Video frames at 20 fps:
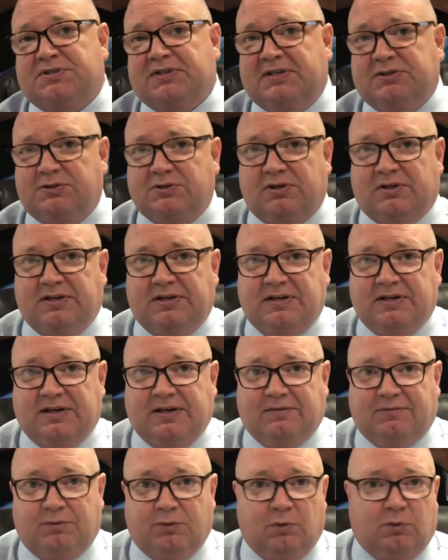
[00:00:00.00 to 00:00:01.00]
essentially,
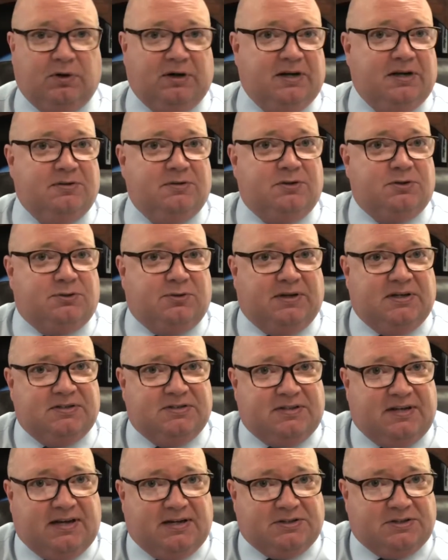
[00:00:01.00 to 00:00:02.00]
if you're in the
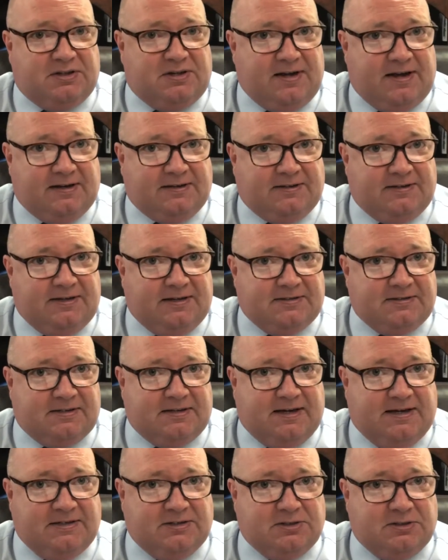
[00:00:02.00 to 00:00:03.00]
transaction acting as
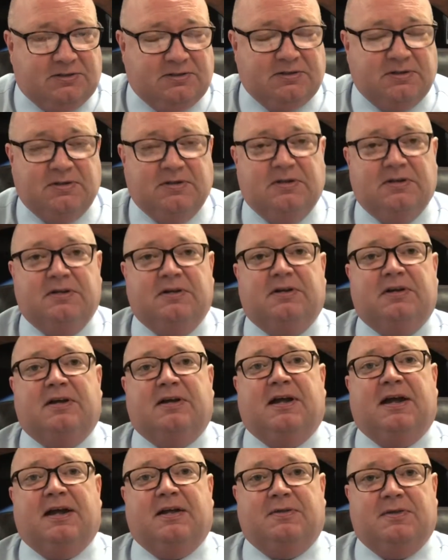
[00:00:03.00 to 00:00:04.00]
an agent
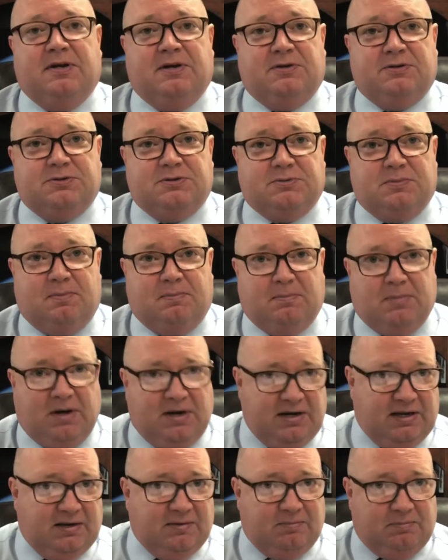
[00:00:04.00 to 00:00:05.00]
and there's
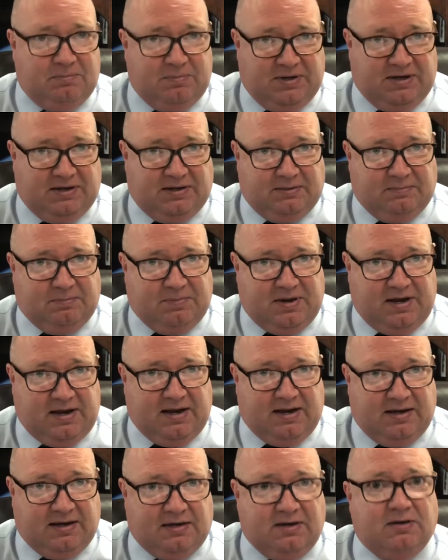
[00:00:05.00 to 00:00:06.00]
money being
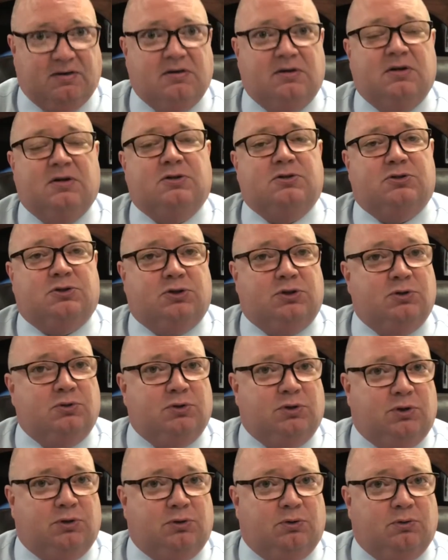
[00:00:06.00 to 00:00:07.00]
paid to
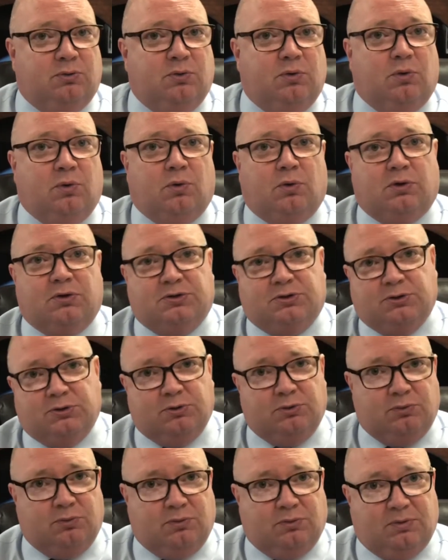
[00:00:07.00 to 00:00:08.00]
you or
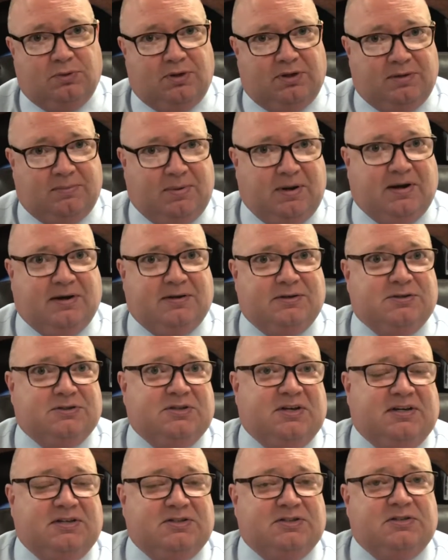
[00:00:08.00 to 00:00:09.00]
to the buyer's
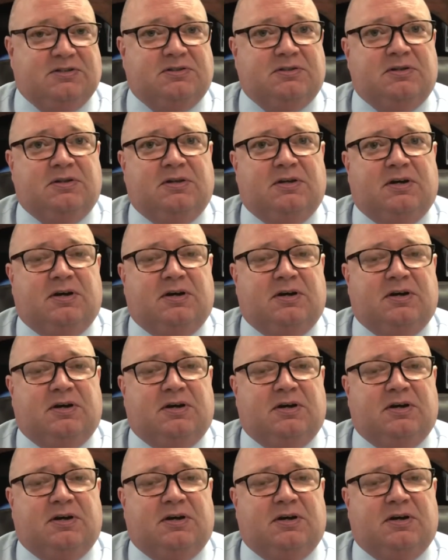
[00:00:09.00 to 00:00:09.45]
agent,